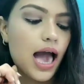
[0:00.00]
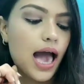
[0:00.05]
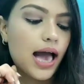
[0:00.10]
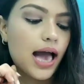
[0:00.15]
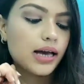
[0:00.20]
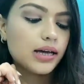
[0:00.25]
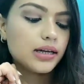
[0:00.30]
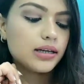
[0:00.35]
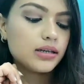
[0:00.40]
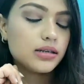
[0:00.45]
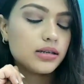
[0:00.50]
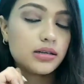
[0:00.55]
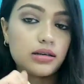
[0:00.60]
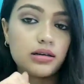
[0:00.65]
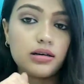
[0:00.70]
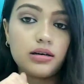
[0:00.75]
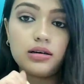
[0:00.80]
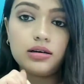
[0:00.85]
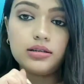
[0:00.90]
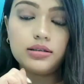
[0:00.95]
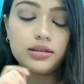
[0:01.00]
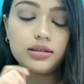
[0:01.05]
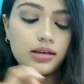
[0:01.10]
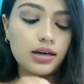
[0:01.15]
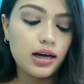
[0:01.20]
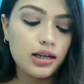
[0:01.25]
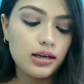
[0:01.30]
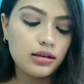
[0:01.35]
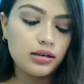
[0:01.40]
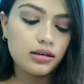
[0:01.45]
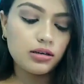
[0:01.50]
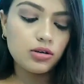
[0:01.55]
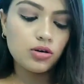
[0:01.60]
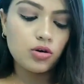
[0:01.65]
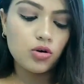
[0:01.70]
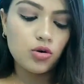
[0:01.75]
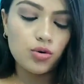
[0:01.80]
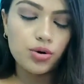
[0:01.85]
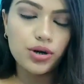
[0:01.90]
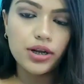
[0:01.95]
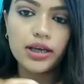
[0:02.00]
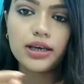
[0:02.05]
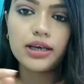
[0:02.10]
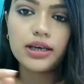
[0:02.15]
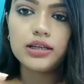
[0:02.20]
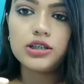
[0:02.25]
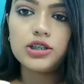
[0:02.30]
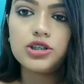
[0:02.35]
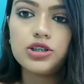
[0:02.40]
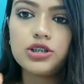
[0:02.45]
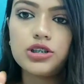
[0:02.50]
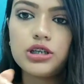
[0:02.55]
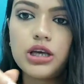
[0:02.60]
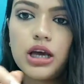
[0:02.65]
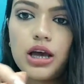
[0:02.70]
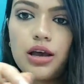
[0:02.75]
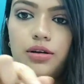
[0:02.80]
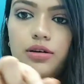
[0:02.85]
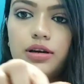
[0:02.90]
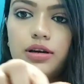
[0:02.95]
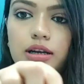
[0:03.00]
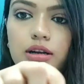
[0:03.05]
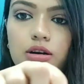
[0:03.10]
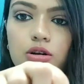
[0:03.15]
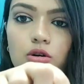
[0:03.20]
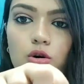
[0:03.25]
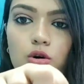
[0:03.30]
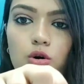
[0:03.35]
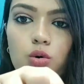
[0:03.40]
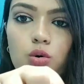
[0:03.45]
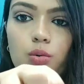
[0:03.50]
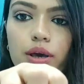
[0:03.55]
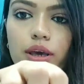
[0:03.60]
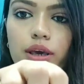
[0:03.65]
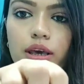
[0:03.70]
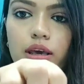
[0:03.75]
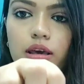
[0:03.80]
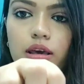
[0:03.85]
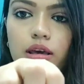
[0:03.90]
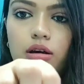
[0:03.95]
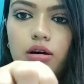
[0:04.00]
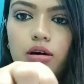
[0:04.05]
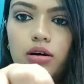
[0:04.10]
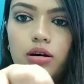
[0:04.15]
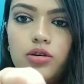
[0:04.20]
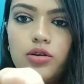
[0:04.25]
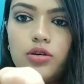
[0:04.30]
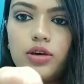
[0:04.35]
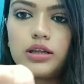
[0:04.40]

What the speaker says: and the color coding is just written over here.